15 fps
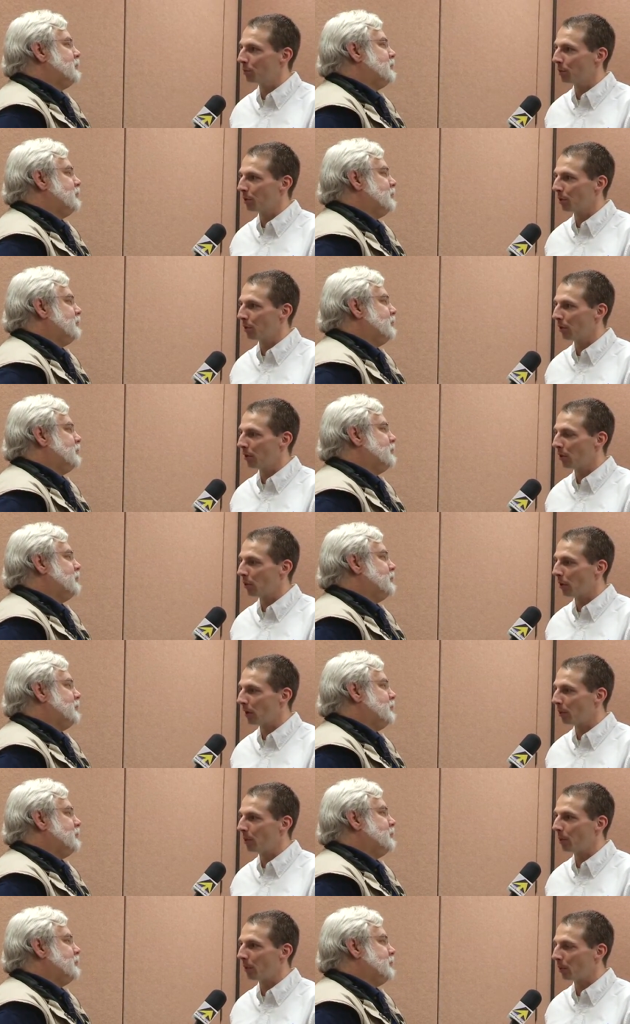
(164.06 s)
Speaker 1: with uh, the way
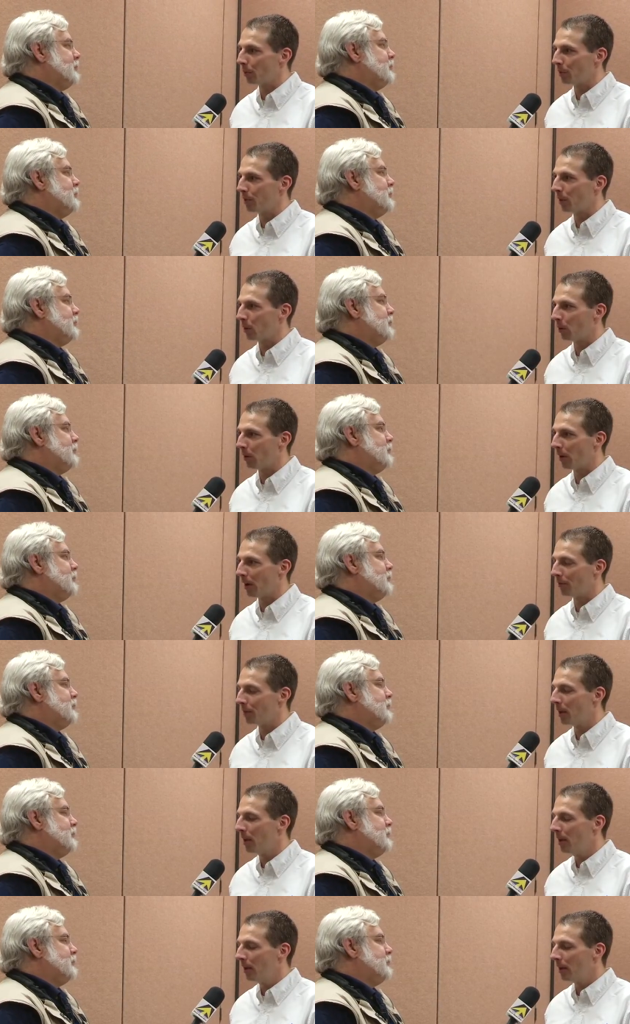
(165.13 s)
we work with the
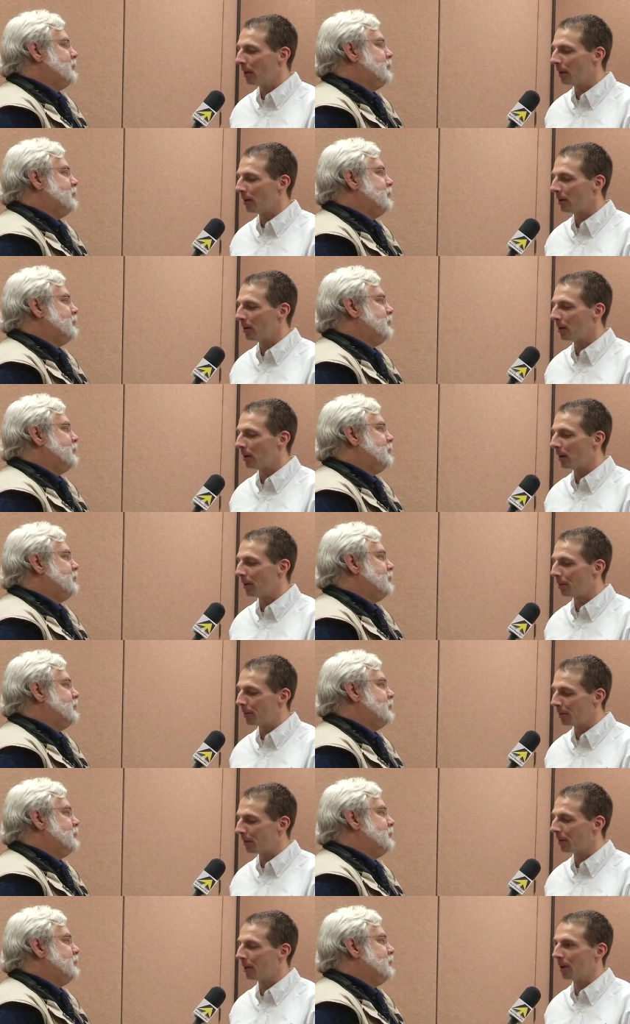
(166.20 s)
aircraft, and uh, I
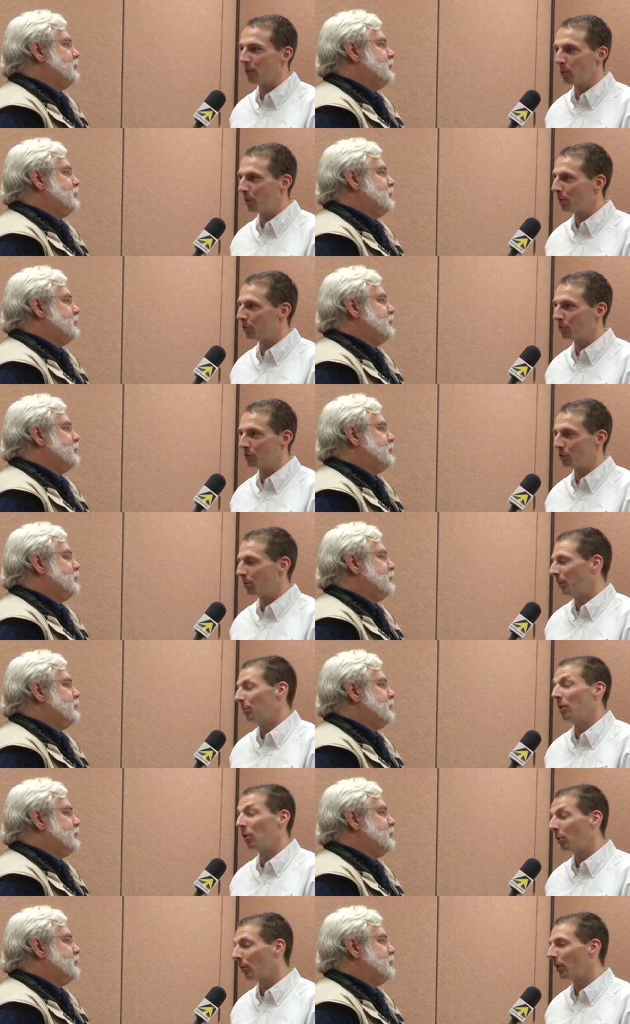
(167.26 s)
think uh, everybody's just going to be
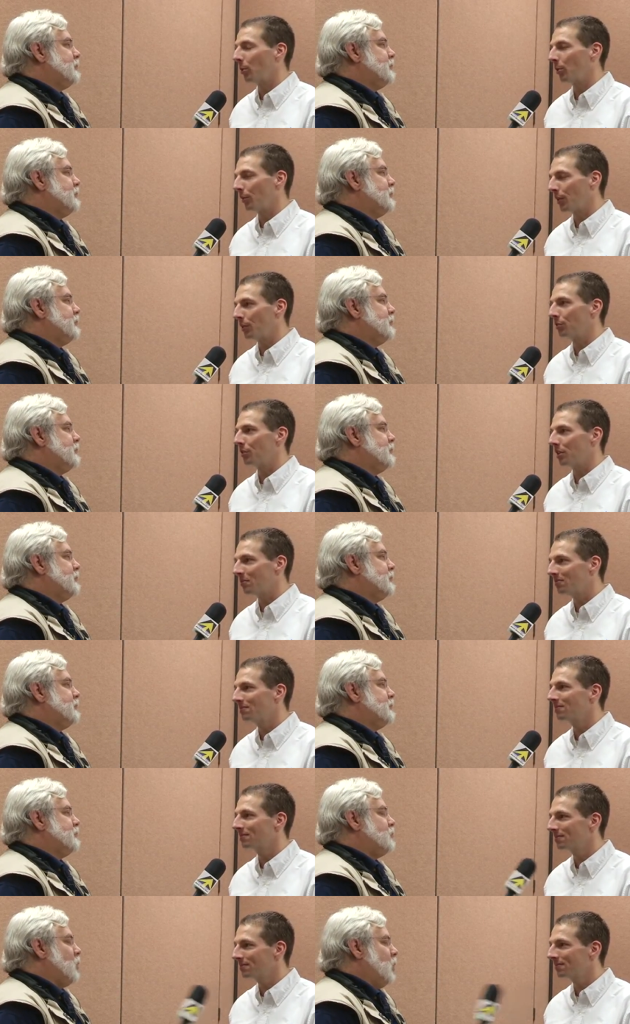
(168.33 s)
blown away with what they see.
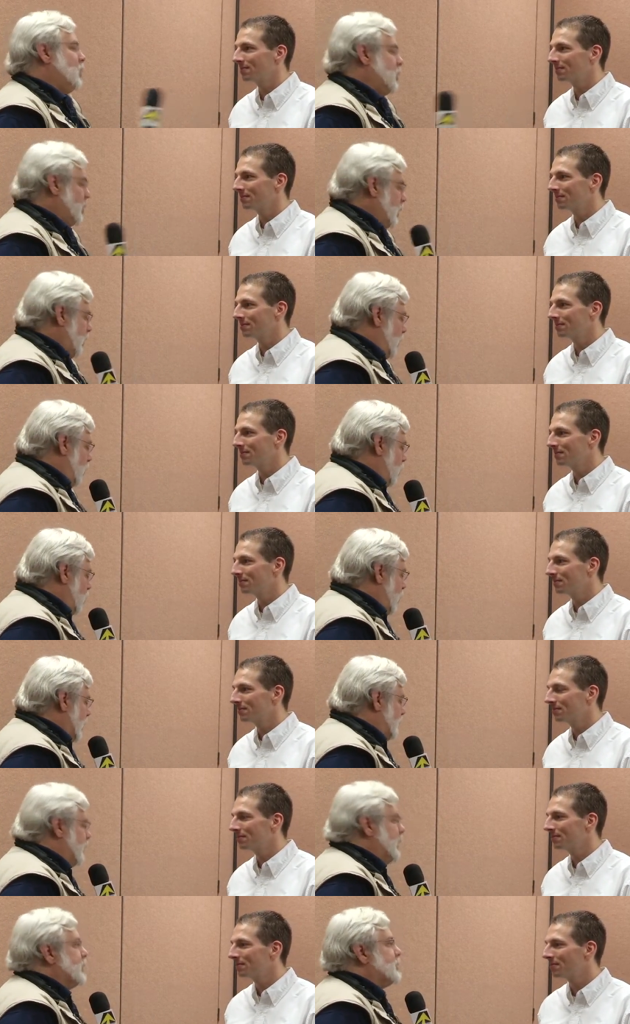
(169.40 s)

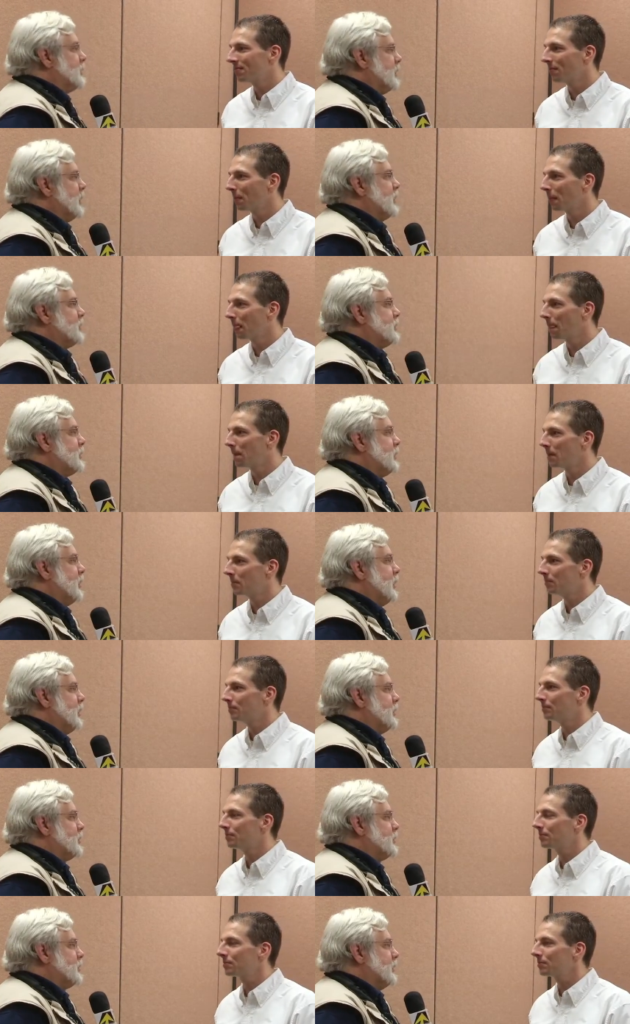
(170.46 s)
Speaker 2: What makes this
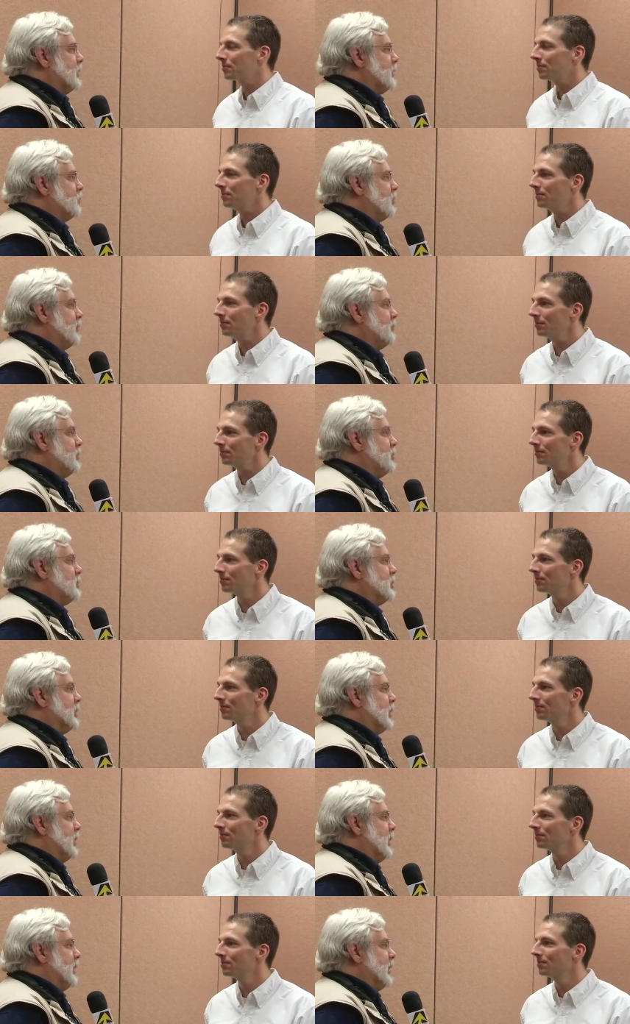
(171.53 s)
as
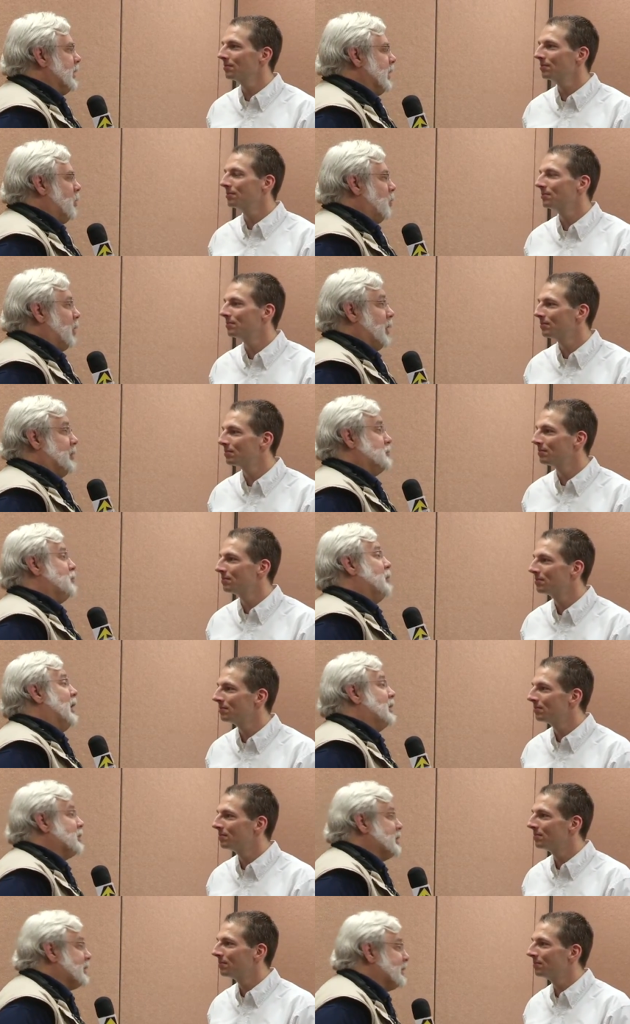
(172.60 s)
revolutionary or as
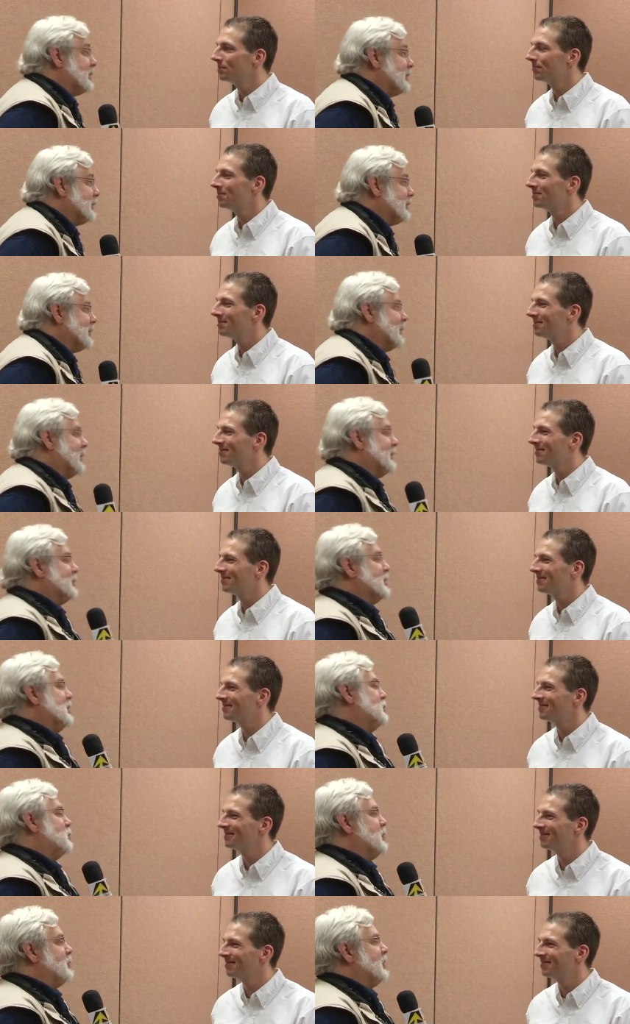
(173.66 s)
magic as,
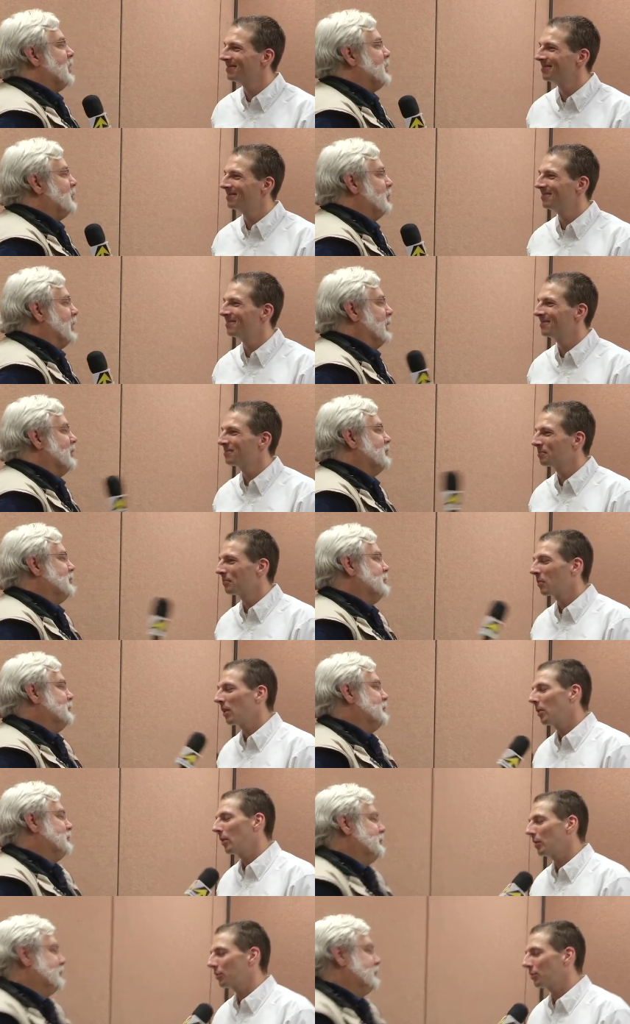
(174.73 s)
as, we've been led to believe.
Speaker 1: Well,